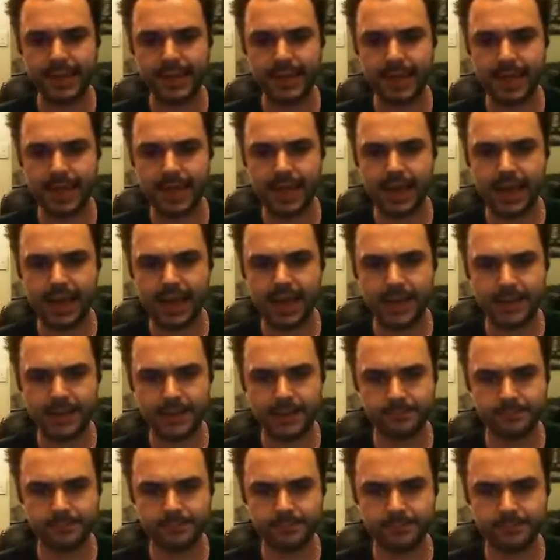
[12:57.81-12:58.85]

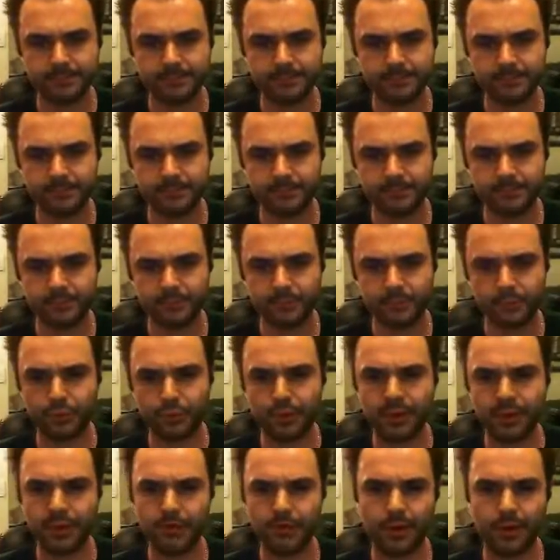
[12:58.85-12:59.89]

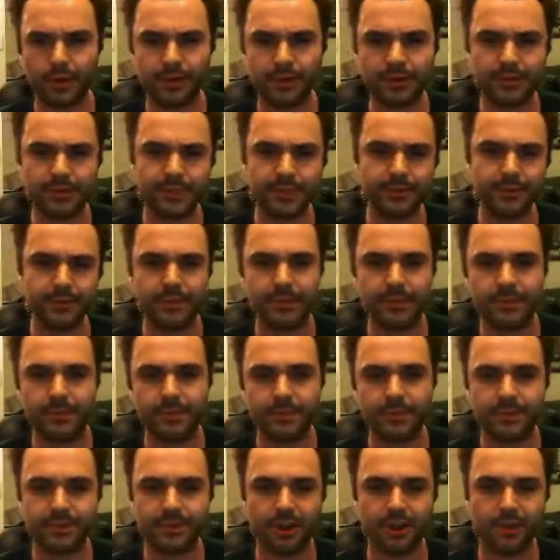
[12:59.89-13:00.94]
Does he want the
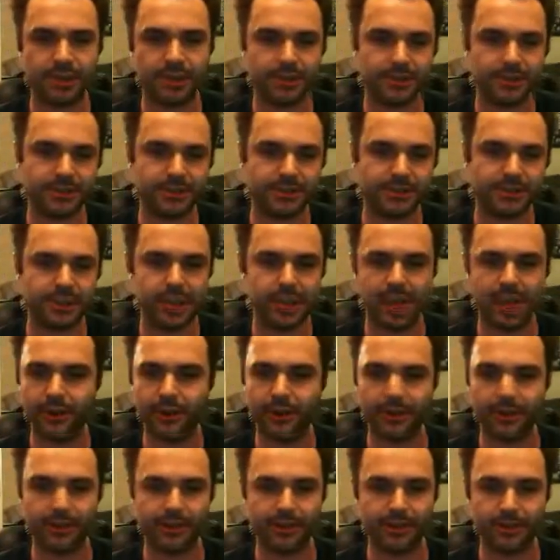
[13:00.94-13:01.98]
Omniscope in this unit? I
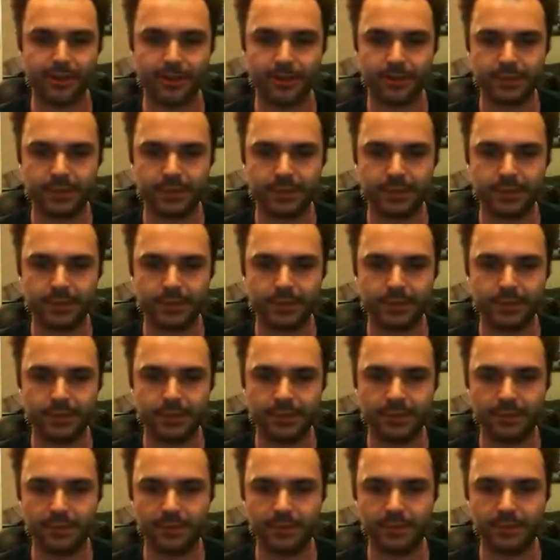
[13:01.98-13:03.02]
don't think the Omniscope's worth a
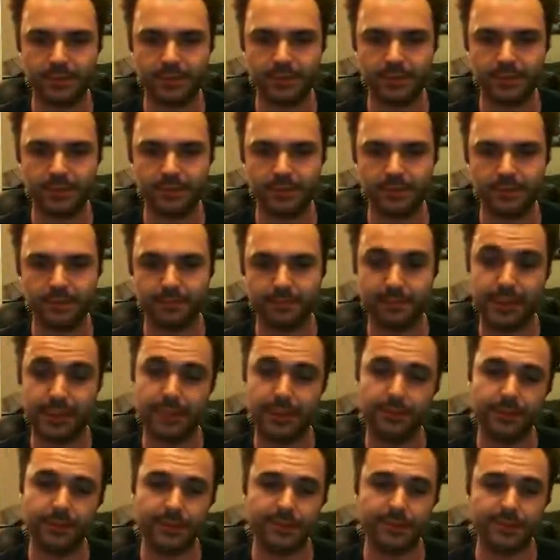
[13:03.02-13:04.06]
comp in this unit, but
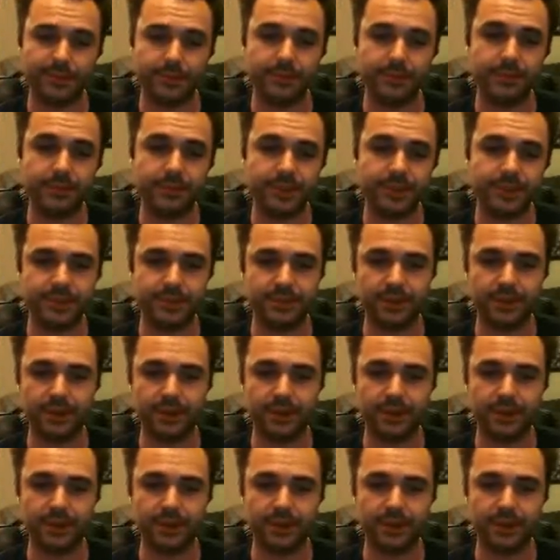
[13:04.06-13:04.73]
it was an interesting